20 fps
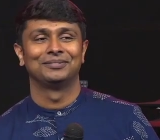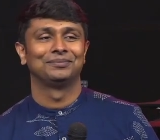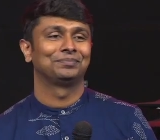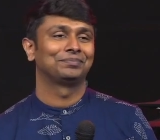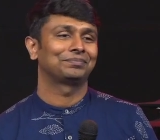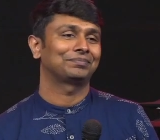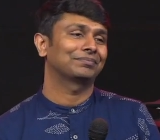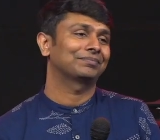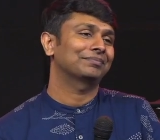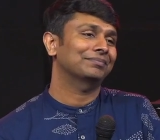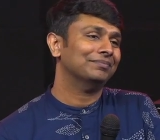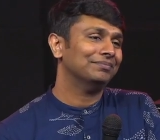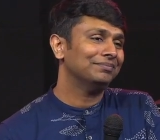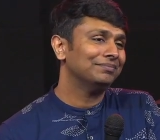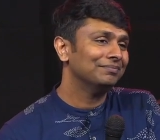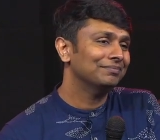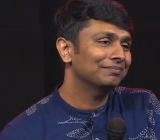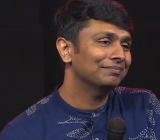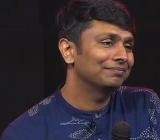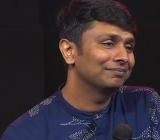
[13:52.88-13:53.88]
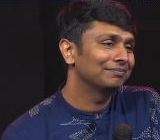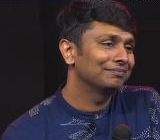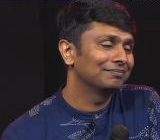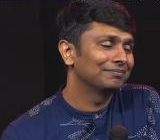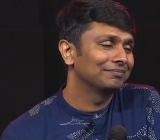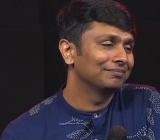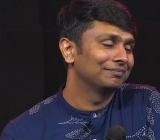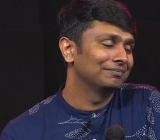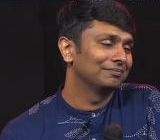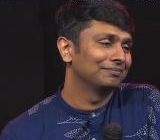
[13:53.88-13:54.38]

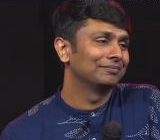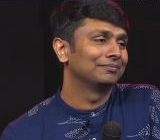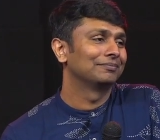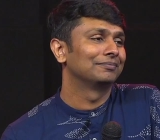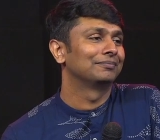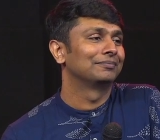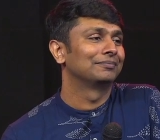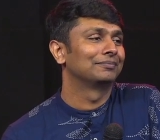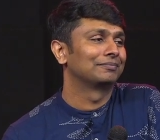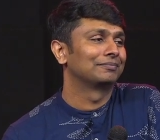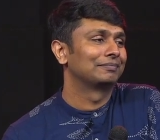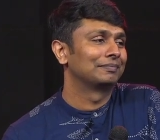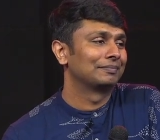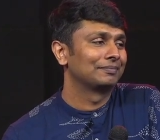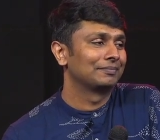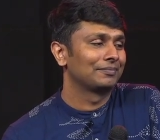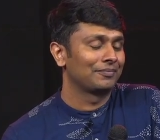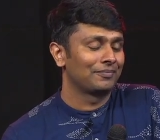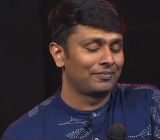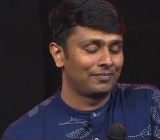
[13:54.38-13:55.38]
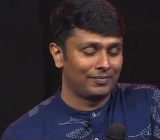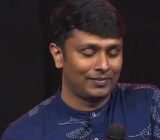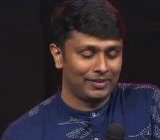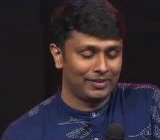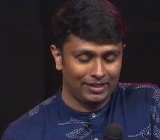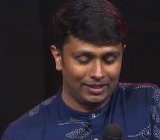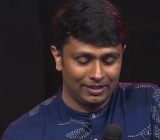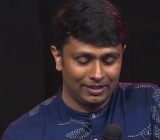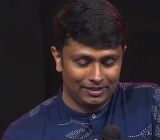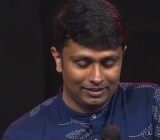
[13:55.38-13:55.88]

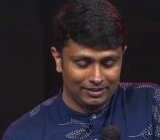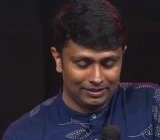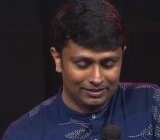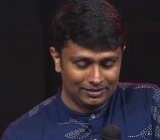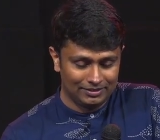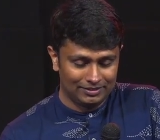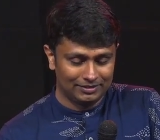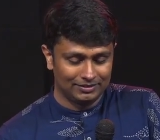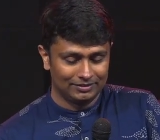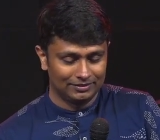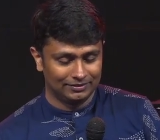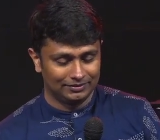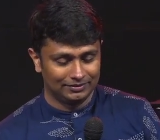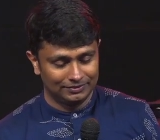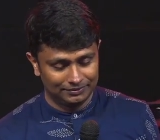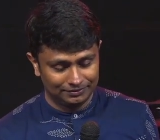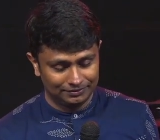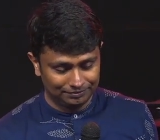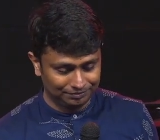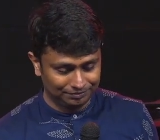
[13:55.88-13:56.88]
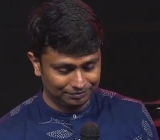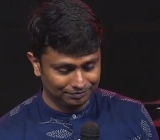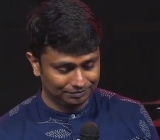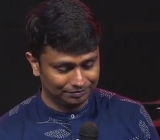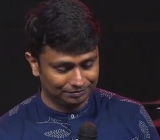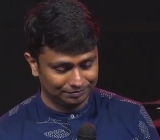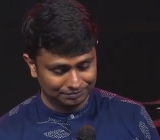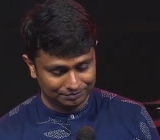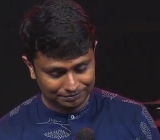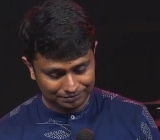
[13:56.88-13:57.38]

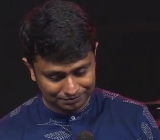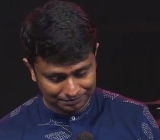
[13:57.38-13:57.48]
No one is speaking in this clip.